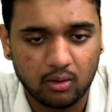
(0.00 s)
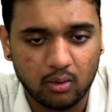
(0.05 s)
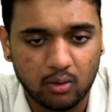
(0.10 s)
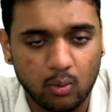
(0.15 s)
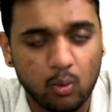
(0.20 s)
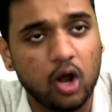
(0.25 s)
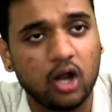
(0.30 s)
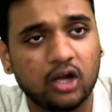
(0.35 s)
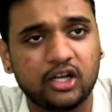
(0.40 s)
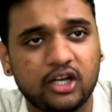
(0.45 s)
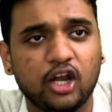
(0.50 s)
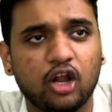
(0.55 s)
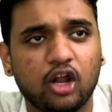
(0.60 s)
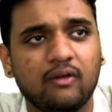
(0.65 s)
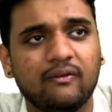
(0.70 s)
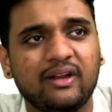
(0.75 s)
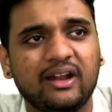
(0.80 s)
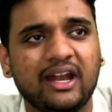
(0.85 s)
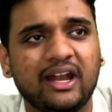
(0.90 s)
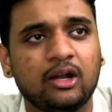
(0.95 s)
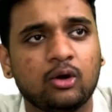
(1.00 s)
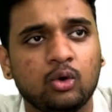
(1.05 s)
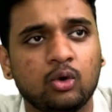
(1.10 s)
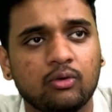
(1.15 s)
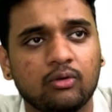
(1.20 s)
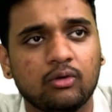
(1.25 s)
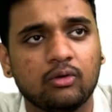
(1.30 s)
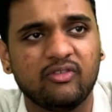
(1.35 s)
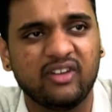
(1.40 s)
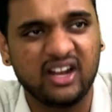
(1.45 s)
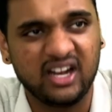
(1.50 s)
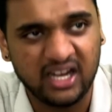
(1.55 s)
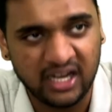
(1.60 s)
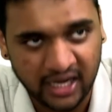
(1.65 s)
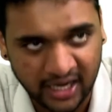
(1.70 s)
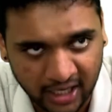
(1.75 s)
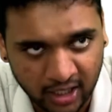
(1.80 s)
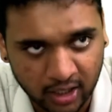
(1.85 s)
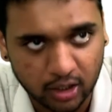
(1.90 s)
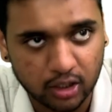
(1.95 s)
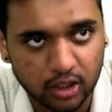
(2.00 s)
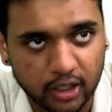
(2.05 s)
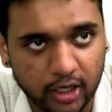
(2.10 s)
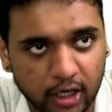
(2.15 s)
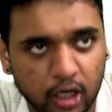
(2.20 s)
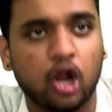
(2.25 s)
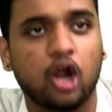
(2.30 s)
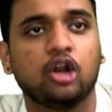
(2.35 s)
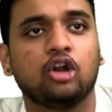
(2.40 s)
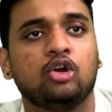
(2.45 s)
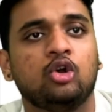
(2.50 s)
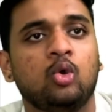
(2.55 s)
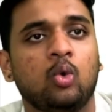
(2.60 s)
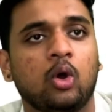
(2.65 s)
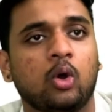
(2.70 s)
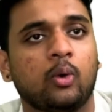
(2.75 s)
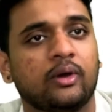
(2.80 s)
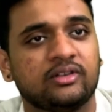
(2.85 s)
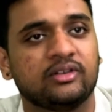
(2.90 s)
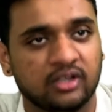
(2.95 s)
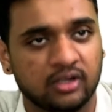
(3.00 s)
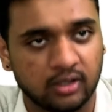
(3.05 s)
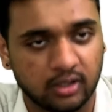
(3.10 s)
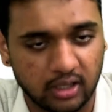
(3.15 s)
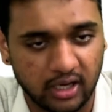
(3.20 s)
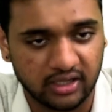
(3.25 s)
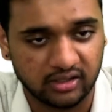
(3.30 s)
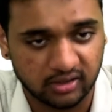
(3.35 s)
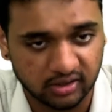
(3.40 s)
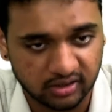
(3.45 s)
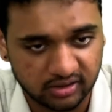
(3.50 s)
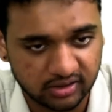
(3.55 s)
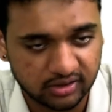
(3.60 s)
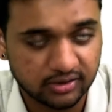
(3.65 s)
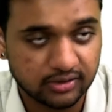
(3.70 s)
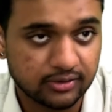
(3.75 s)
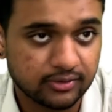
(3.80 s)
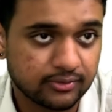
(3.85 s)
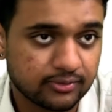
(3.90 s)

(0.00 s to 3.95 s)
What and all we need in order to do a question like this?